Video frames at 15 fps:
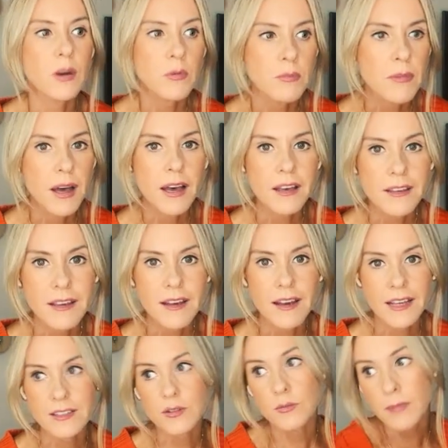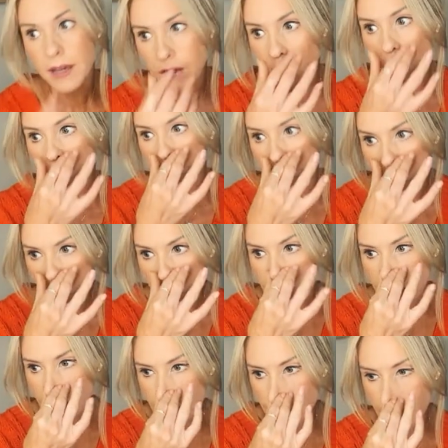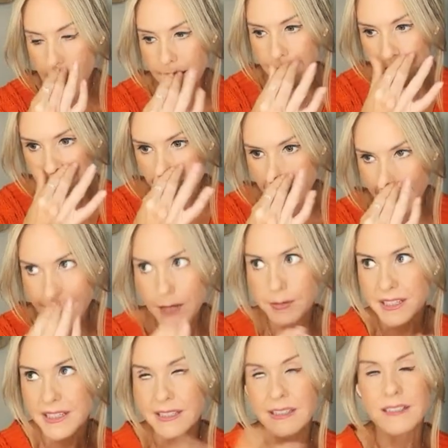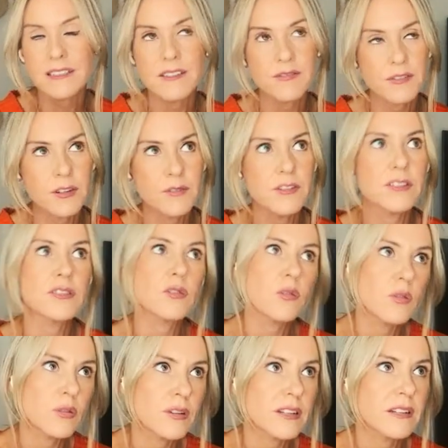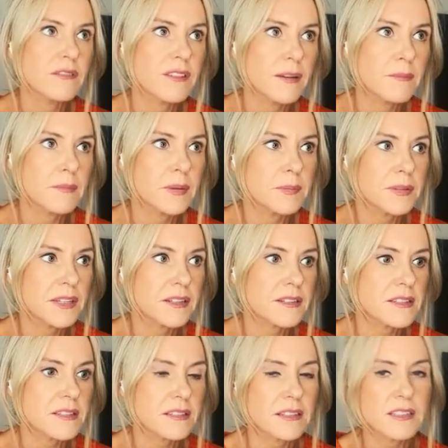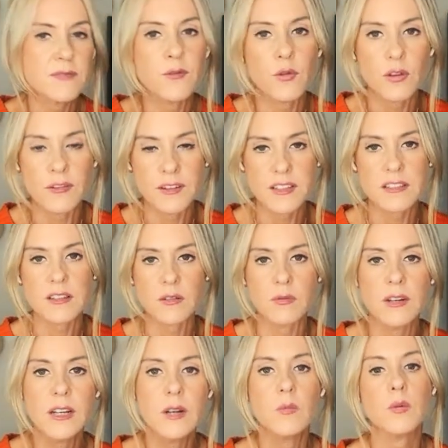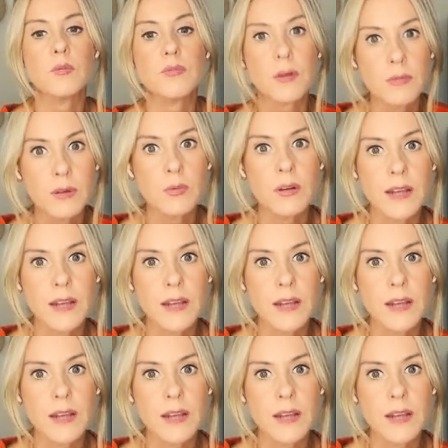own, yeah, I do my own merch. It'll be a little different on the tour in November because there's 4 of us, so we probably will